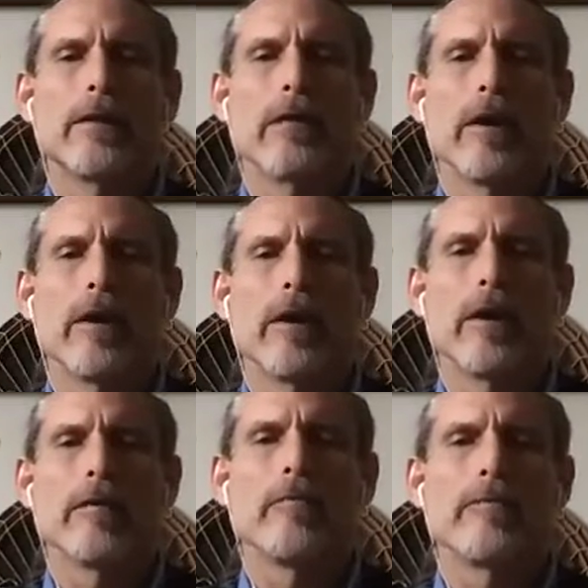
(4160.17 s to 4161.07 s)
Right?
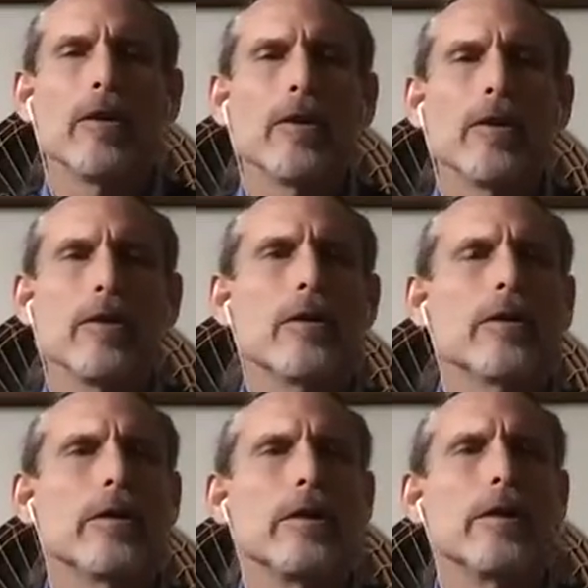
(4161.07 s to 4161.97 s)
Fear
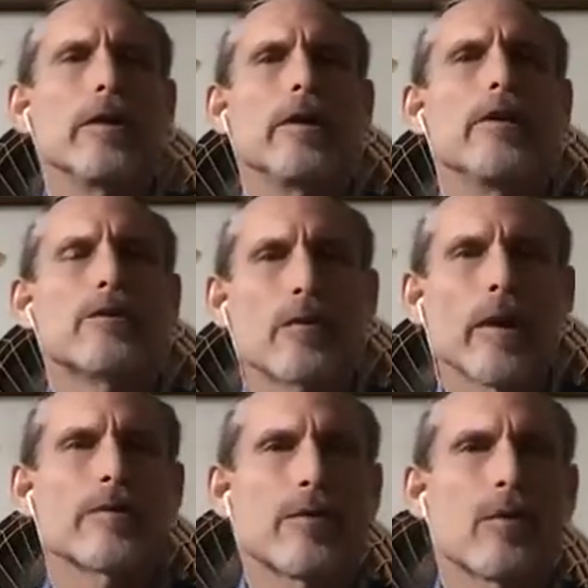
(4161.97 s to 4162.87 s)
is
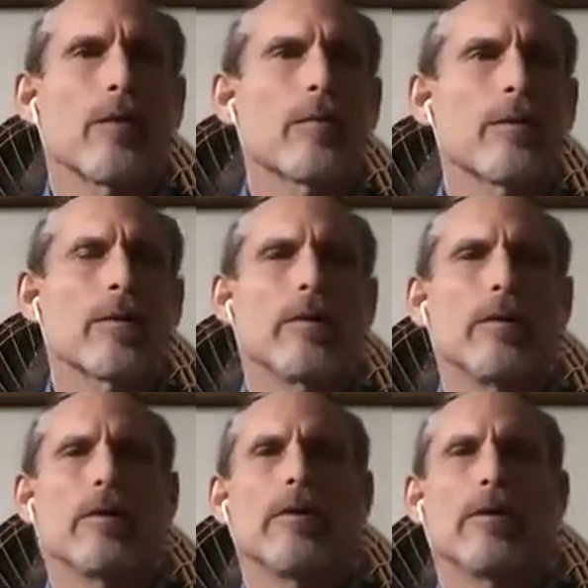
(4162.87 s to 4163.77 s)
transformed
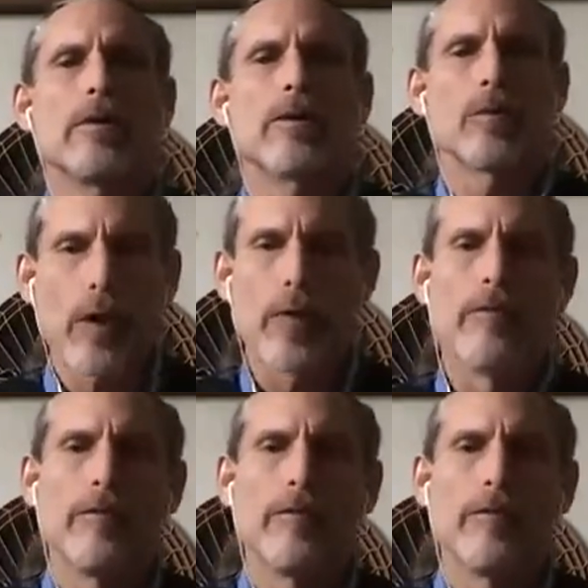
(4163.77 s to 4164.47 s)
through love.